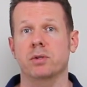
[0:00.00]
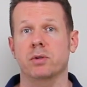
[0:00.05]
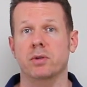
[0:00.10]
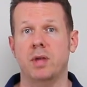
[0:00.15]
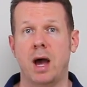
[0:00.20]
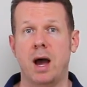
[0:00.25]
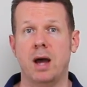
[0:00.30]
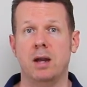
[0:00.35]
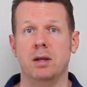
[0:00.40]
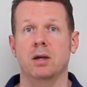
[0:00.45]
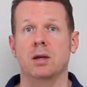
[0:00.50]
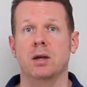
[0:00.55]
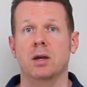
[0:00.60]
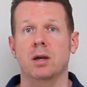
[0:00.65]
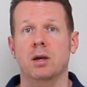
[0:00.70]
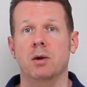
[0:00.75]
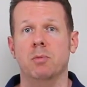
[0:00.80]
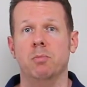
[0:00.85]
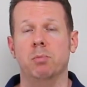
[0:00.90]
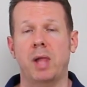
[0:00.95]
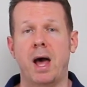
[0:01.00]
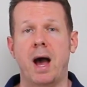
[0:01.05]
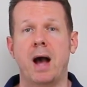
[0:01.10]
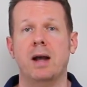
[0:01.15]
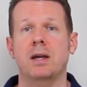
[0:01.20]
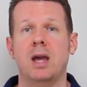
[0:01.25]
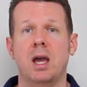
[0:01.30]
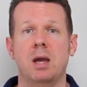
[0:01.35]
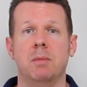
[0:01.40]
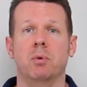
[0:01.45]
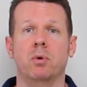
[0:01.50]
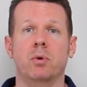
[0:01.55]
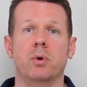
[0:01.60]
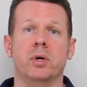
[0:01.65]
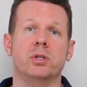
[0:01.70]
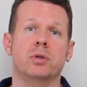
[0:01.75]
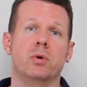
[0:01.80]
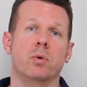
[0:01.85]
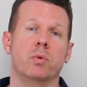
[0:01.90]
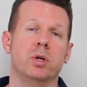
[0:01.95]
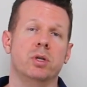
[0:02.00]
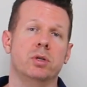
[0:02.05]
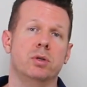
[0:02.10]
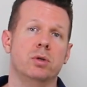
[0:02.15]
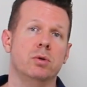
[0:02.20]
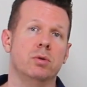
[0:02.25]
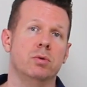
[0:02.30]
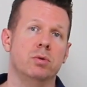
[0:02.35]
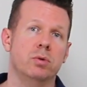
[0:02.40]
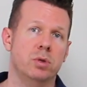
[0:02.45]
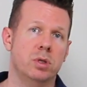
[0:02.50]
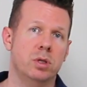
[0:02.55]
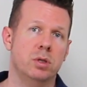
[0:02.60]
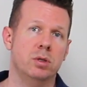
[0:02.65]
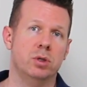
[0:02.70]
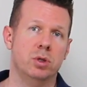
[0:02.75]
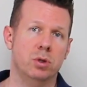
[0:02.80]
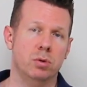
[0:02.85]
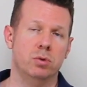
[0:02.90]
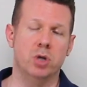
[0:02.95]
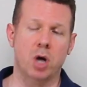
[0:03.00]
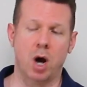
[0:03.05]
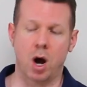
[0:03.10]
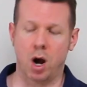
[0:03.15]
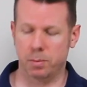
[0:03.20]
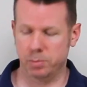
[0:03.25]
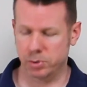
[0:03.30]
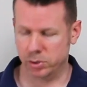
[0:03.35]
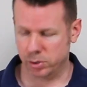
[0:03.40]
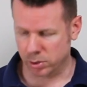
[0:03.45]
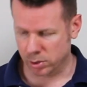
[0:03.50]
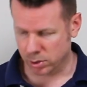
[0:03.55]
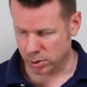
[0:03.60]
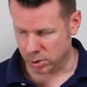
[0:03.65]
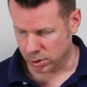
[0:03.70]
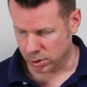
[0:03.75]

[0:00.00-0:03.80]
So that black cable is going to do 2 jobs.